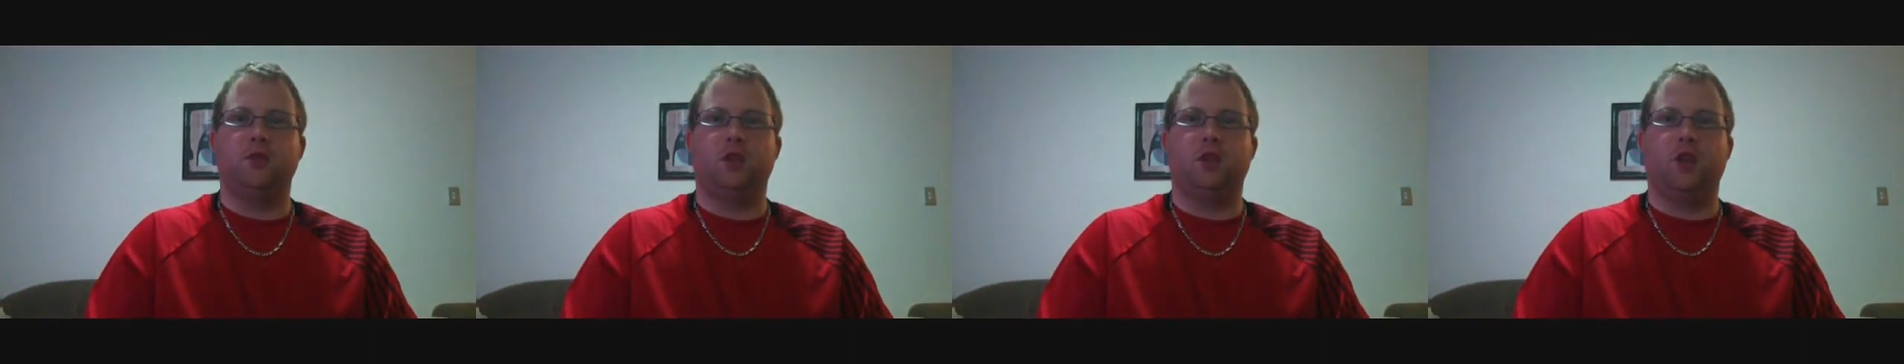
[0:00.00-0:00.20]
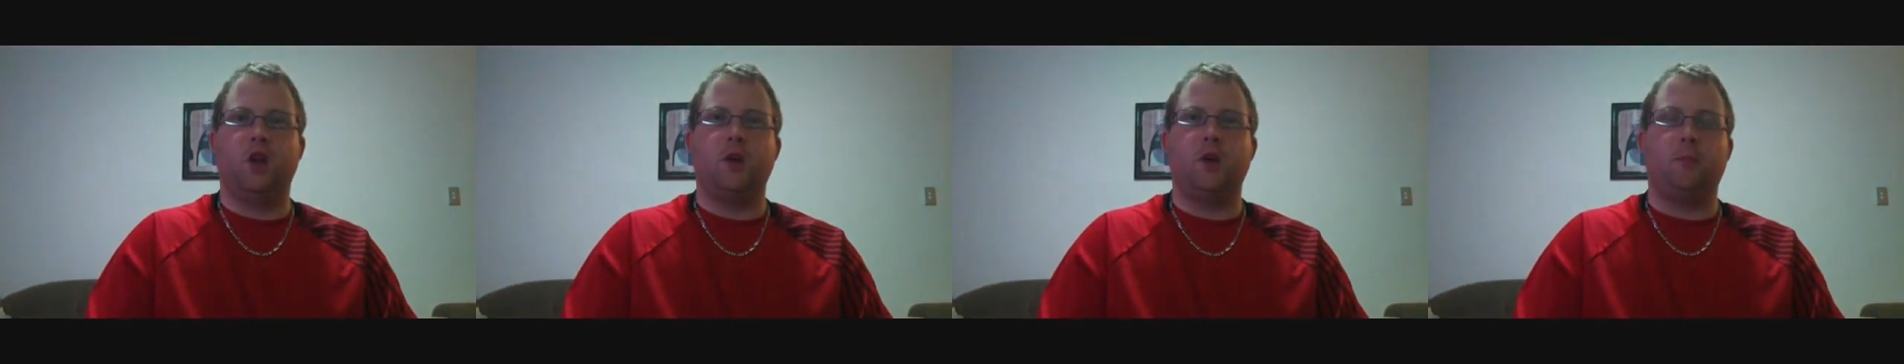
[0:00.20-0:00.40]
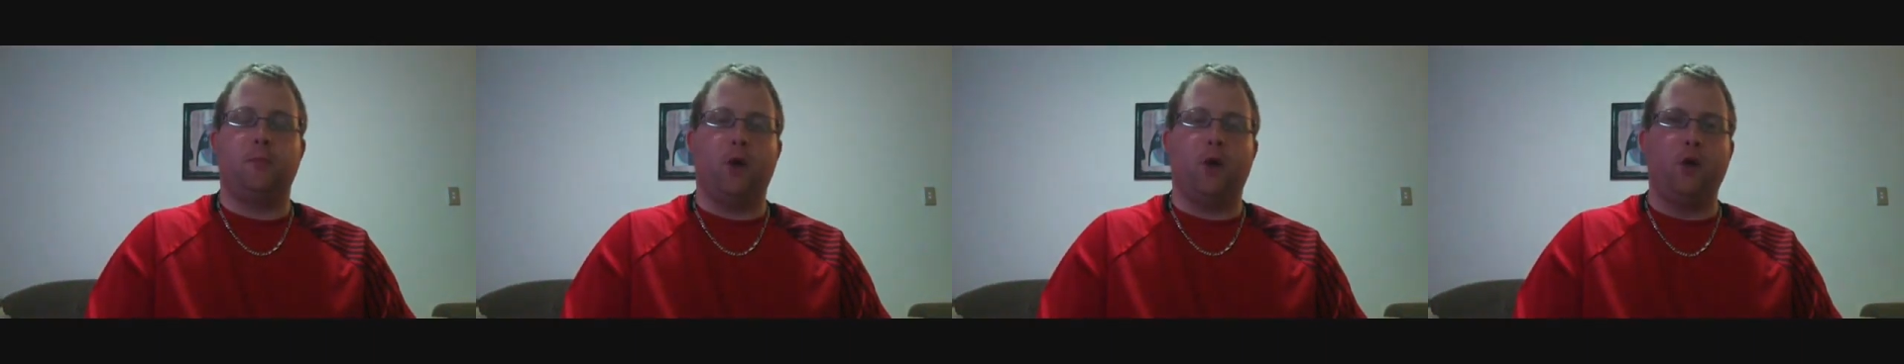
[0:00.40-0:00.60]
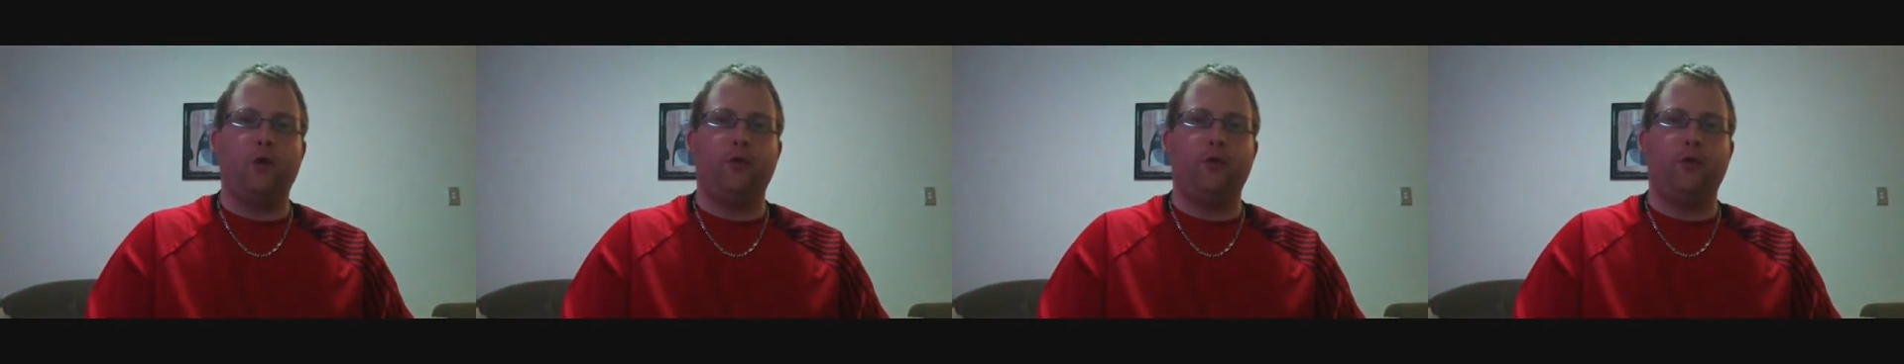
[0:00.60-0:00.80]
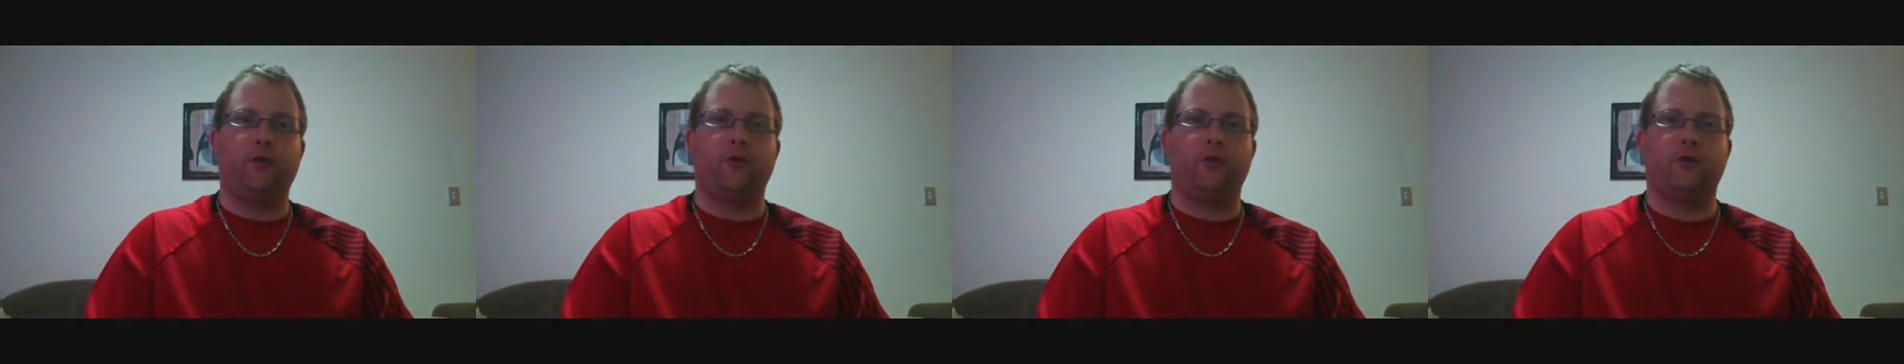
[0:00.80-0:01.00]
I like
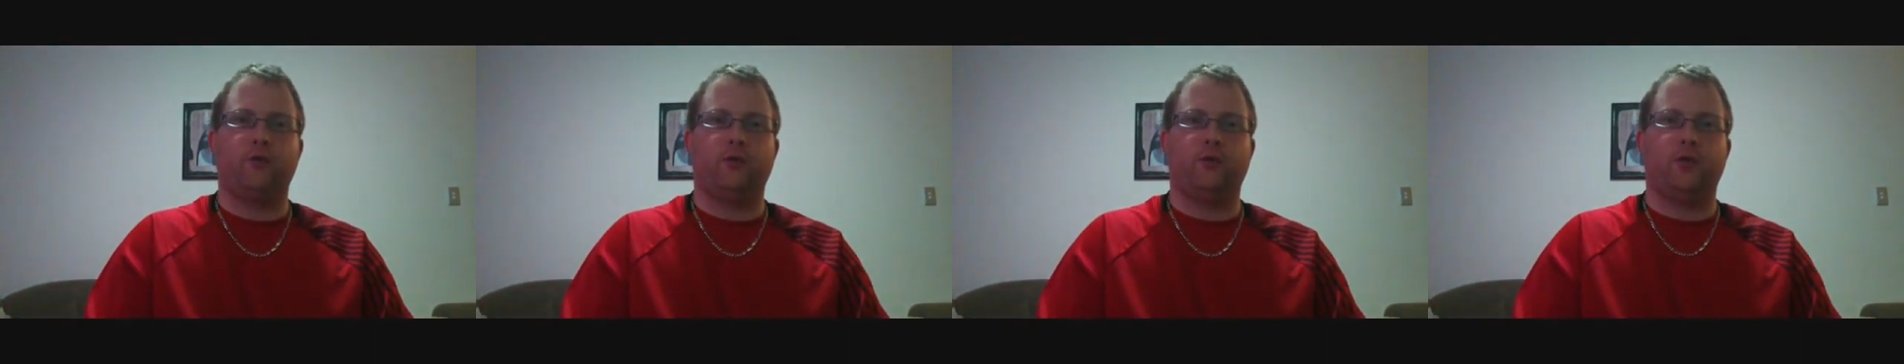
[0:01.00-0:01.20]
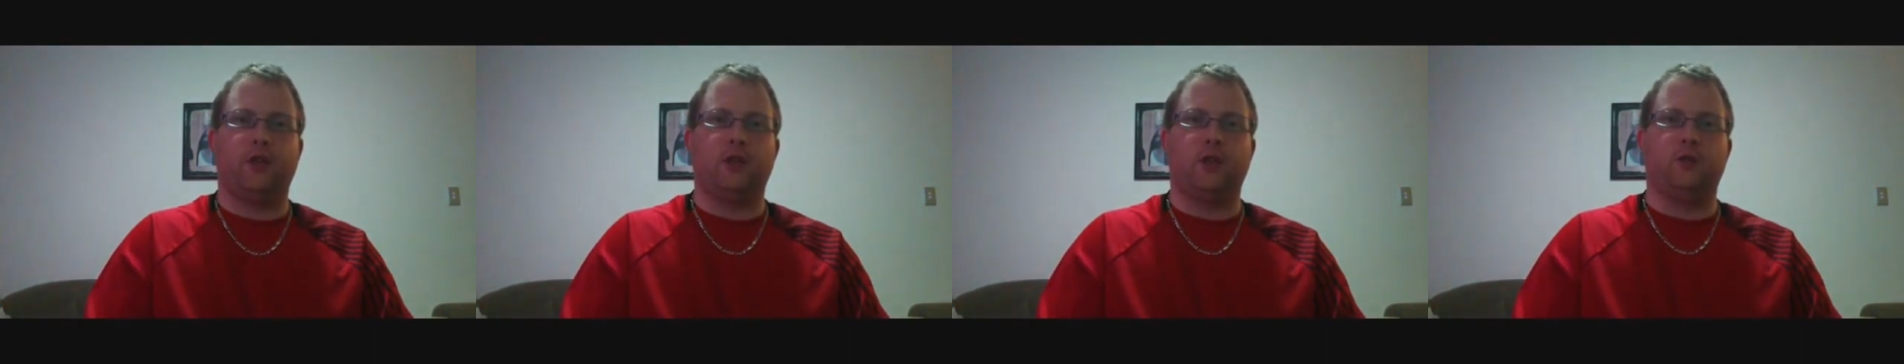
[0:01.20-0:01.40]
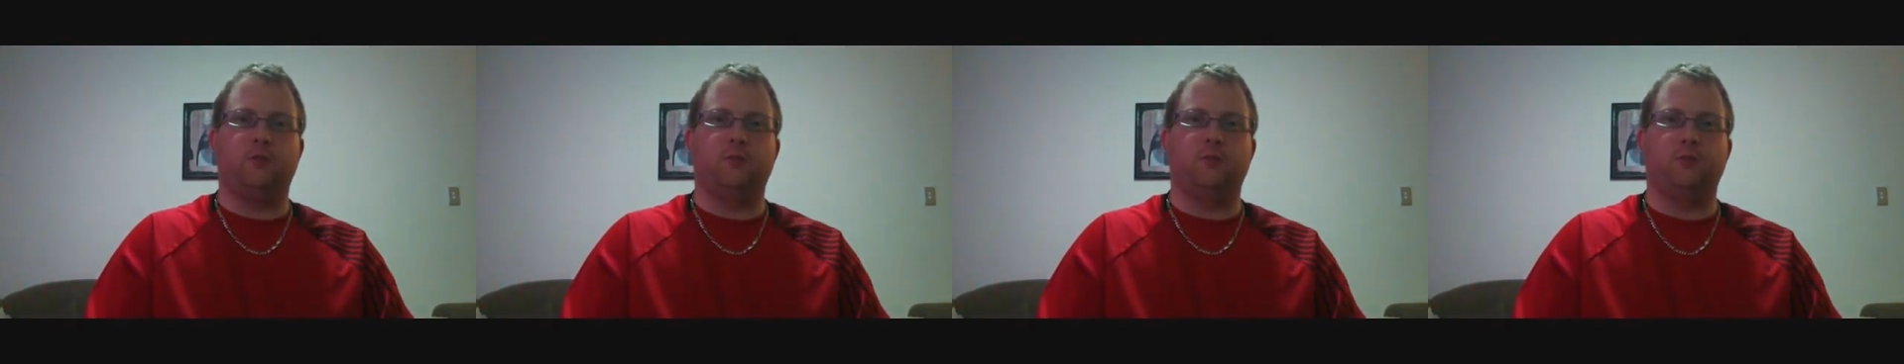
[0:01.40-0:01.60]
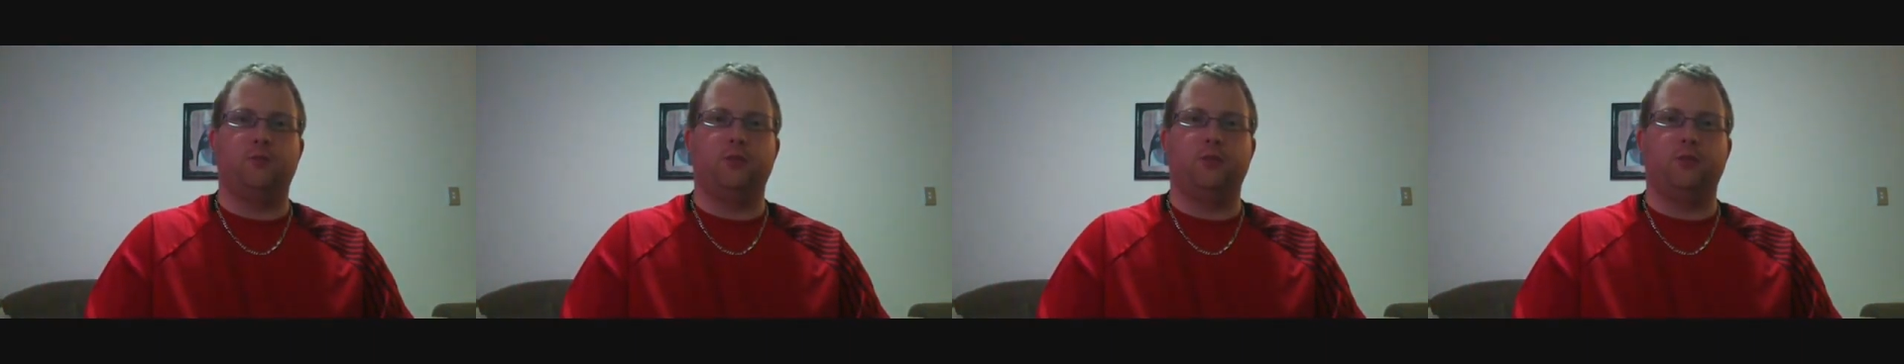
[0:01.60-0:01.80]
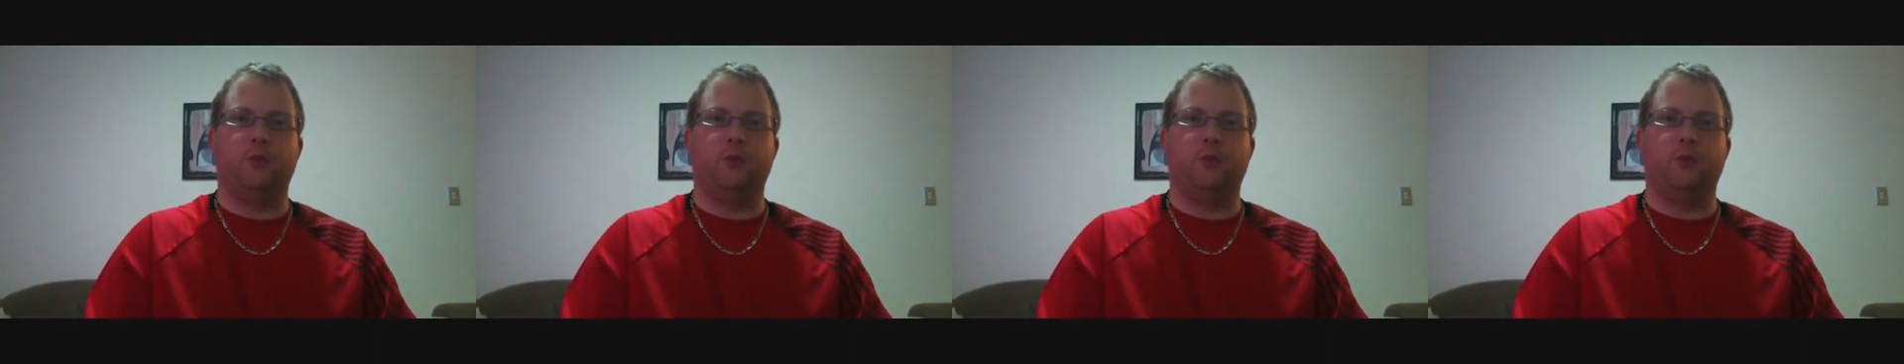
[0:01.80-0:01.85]
both, so I'm